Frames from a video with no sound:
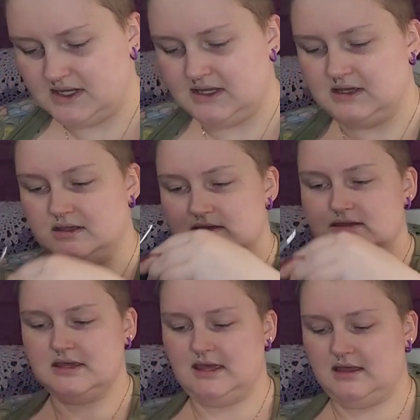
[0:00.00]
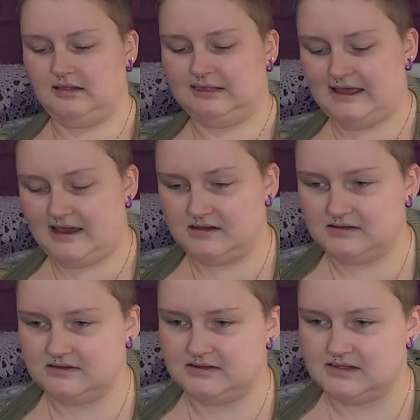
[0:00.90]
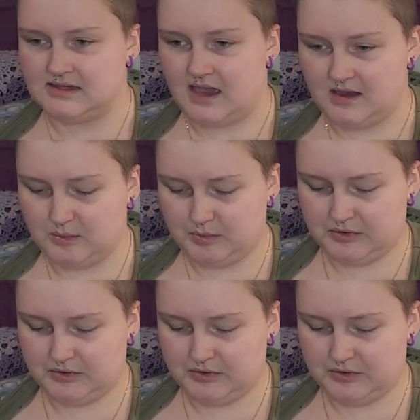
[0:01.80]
as the last step.